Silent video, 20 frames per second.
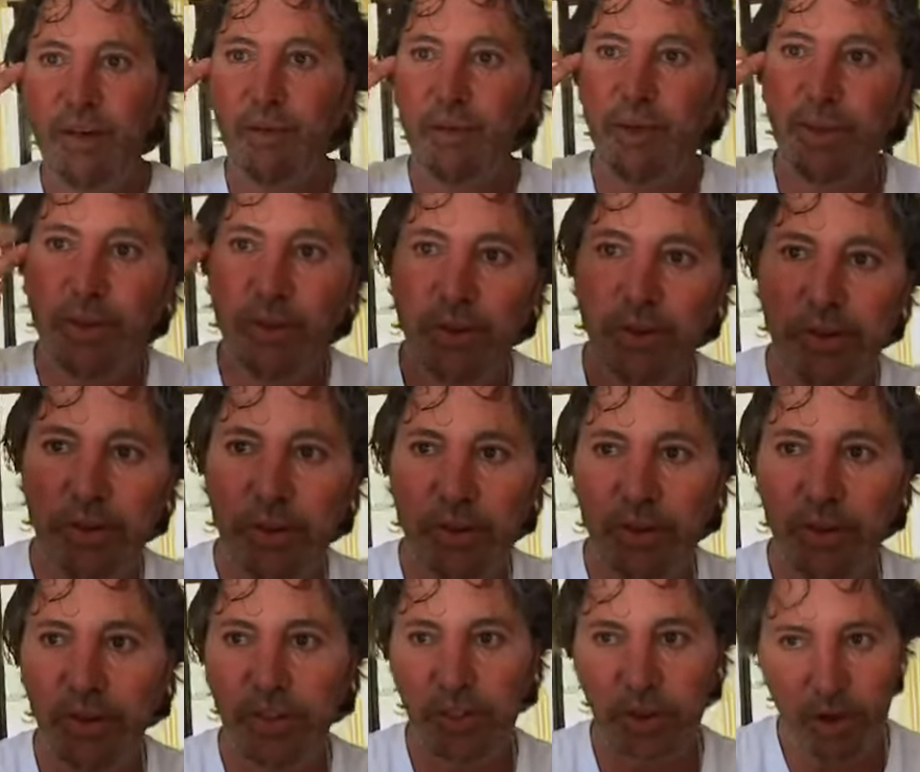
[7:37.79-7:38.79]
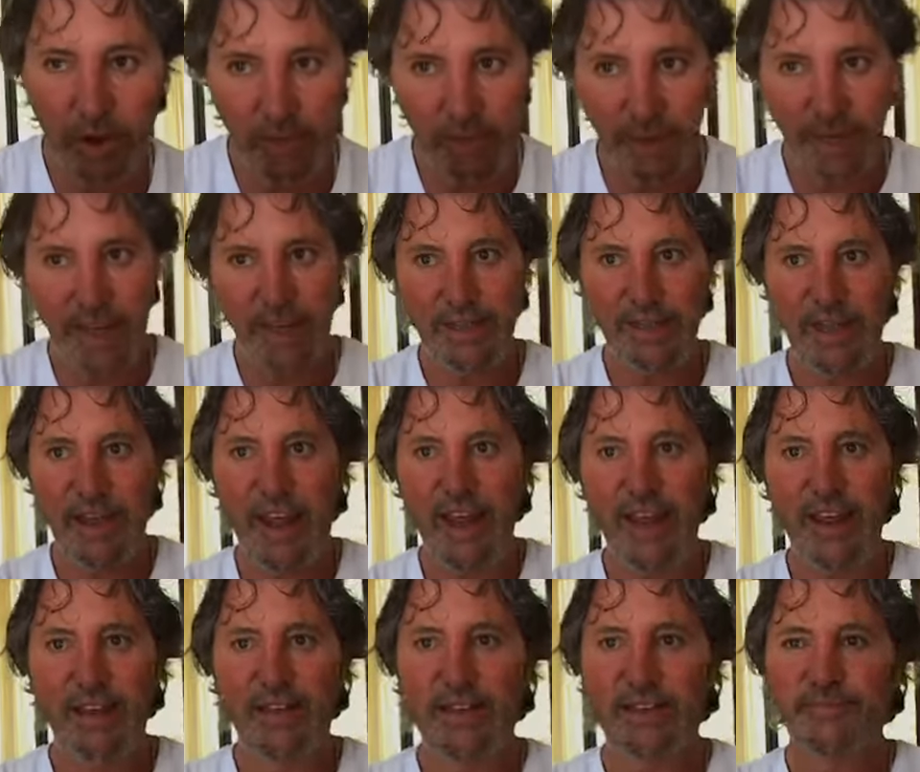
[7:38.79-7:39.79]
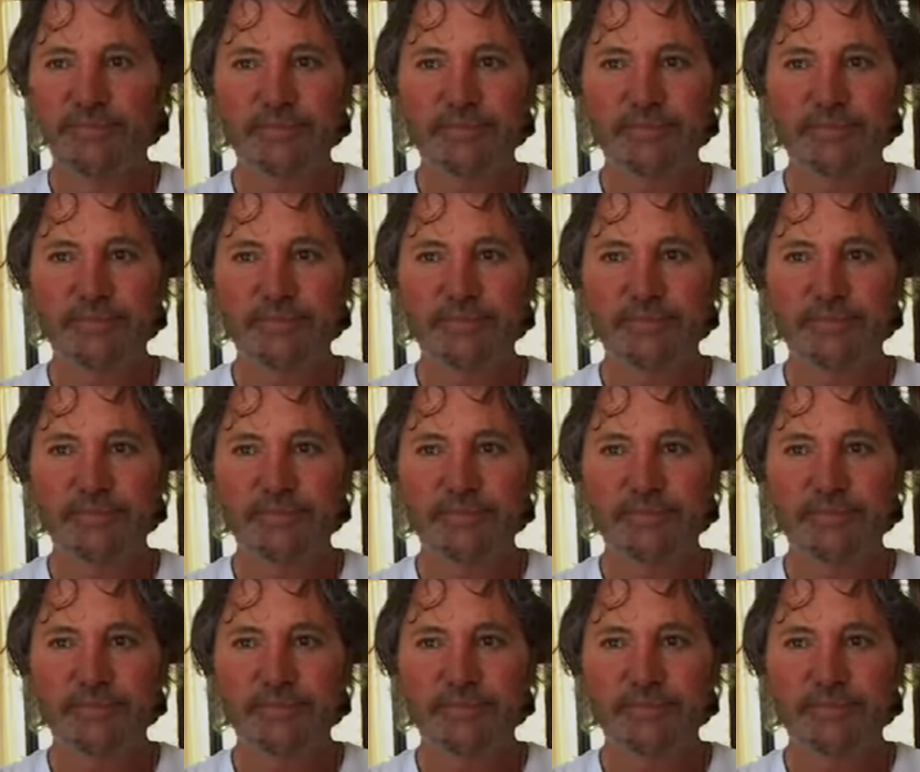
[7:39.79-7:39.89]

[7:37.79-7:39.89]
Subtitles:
When those girls told me that today,